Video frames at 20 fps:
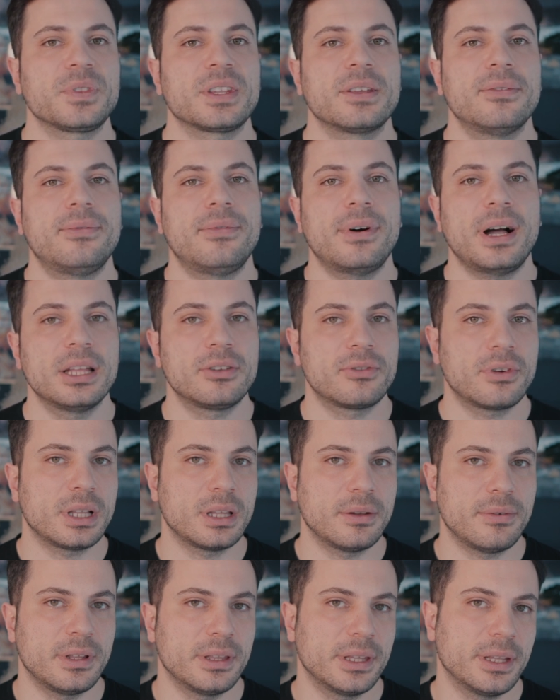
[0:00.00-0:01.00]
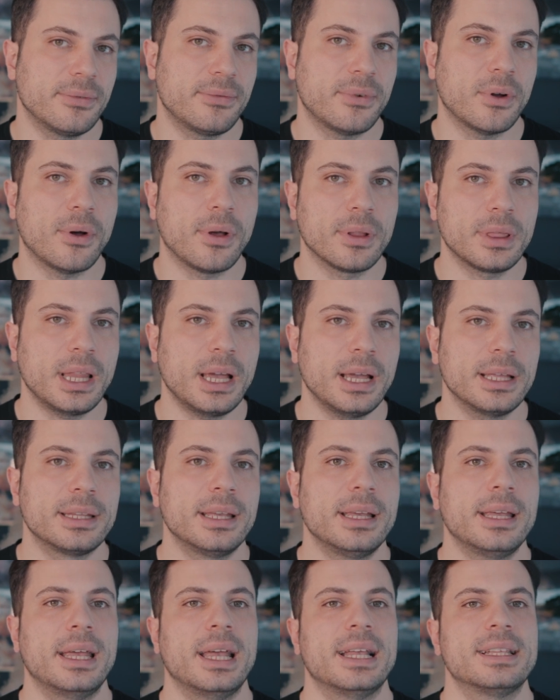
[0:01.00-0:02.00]
find relevant info online,
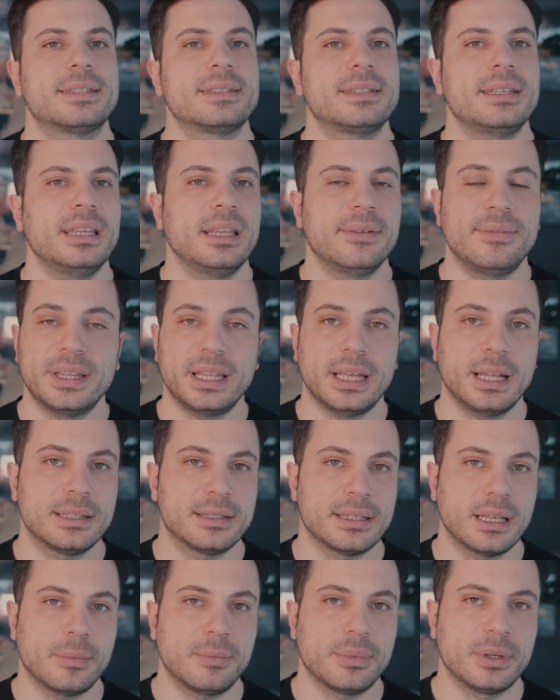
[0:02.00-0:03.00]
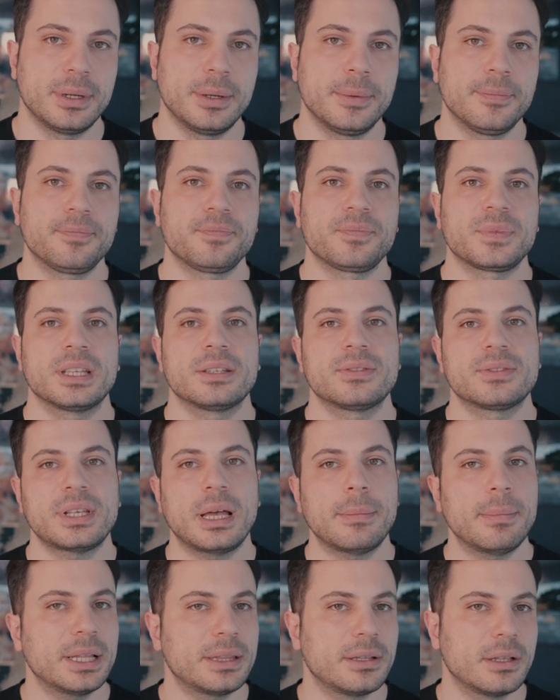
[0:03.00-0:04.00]
and see if it adds up.
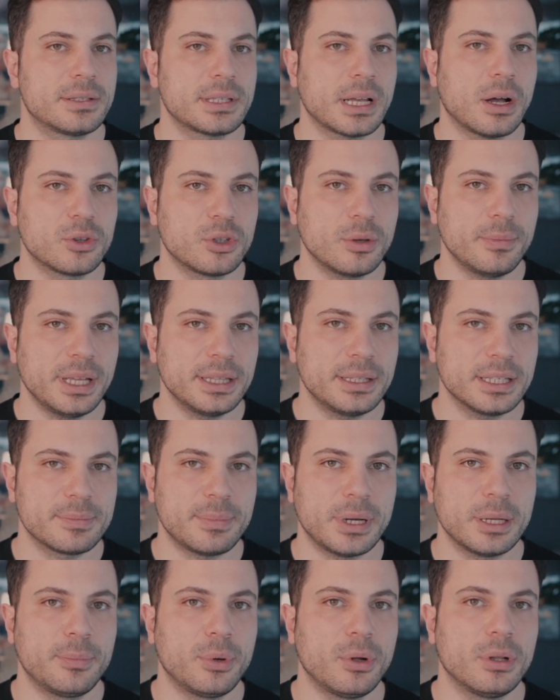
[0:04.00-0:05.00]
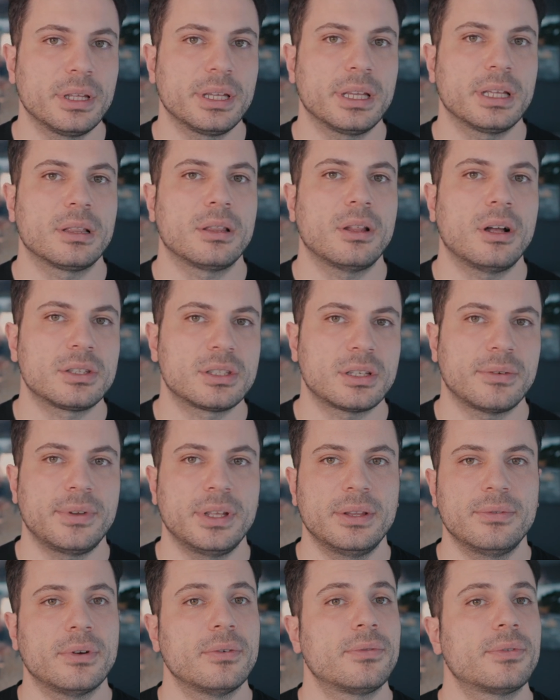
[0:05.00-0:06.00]
Some methods automate this by pulling in lots of
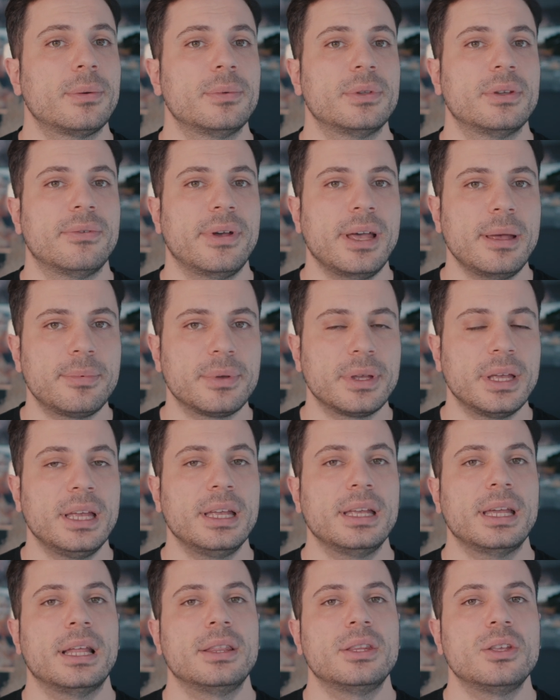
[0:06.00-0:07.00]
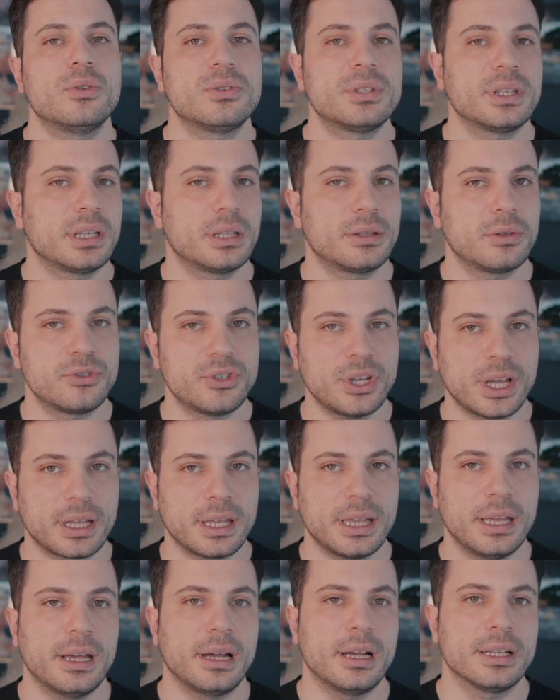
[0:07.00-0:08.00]
info from the web and using it to check
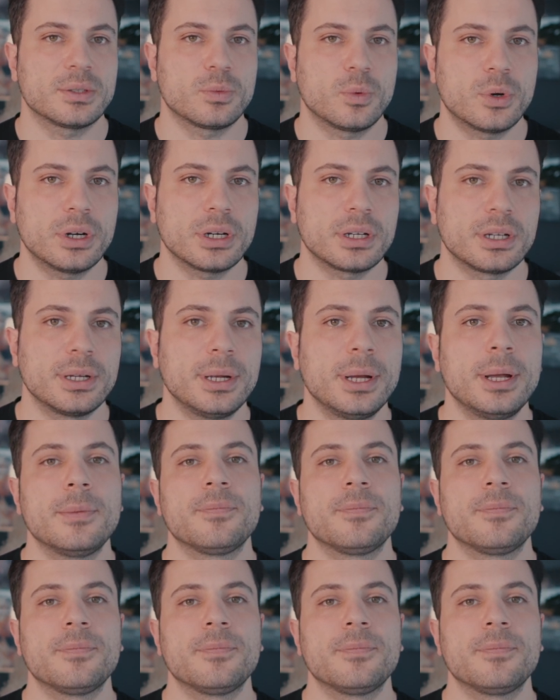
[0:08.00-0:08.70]
AI's work.